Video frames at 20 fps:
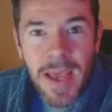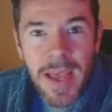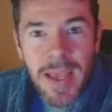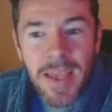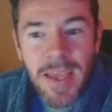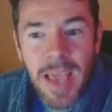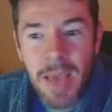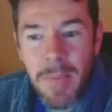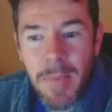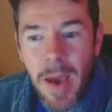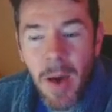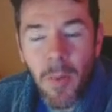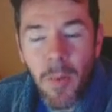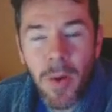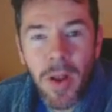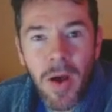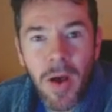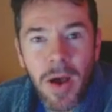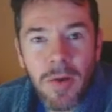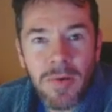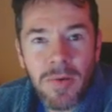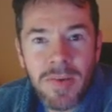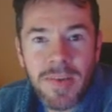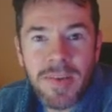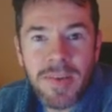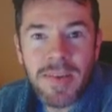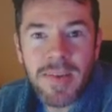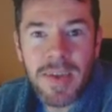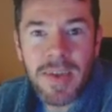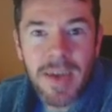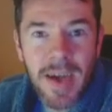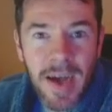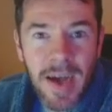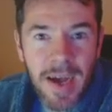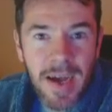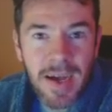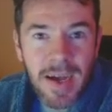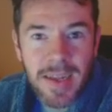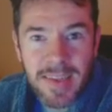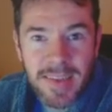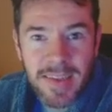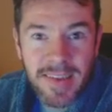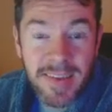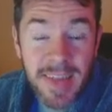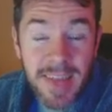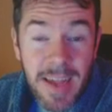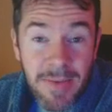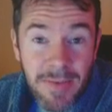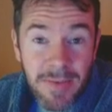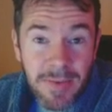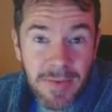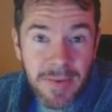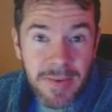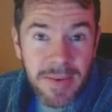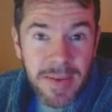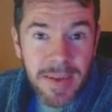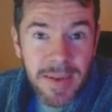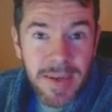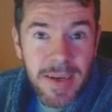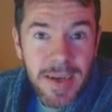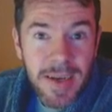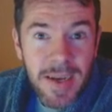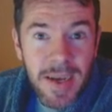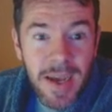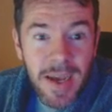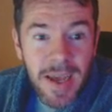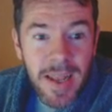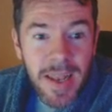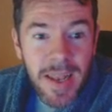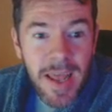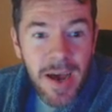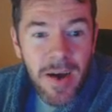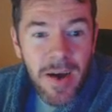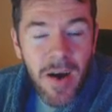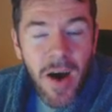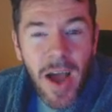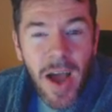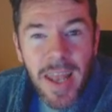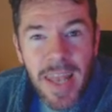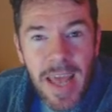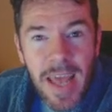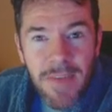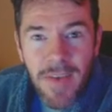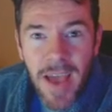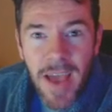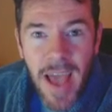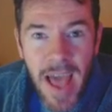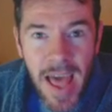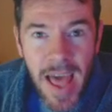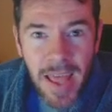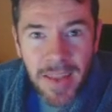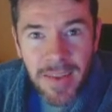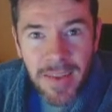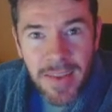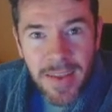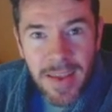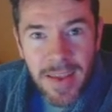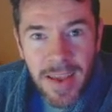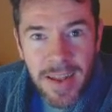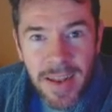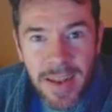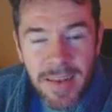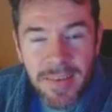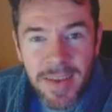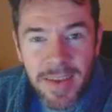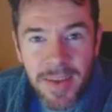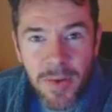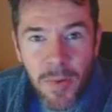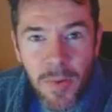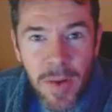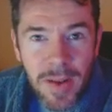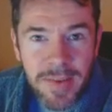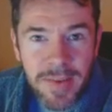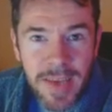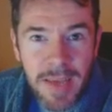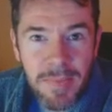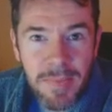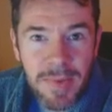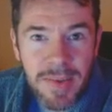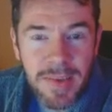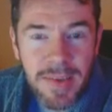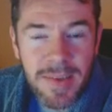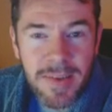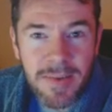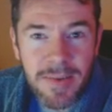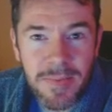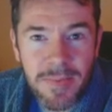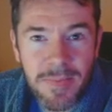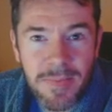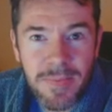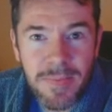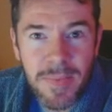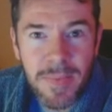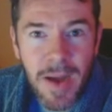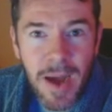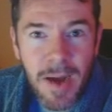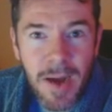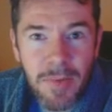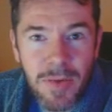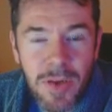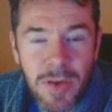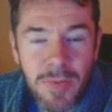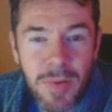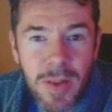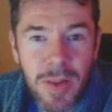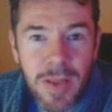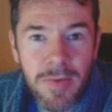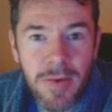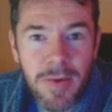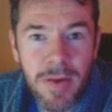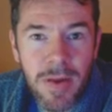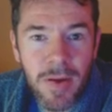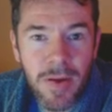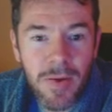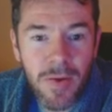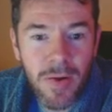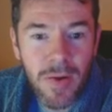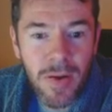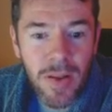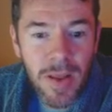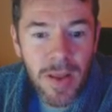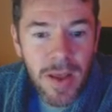came out when I was 7. Now, I never had a Nintendo Entertainment System, would you believe it or not?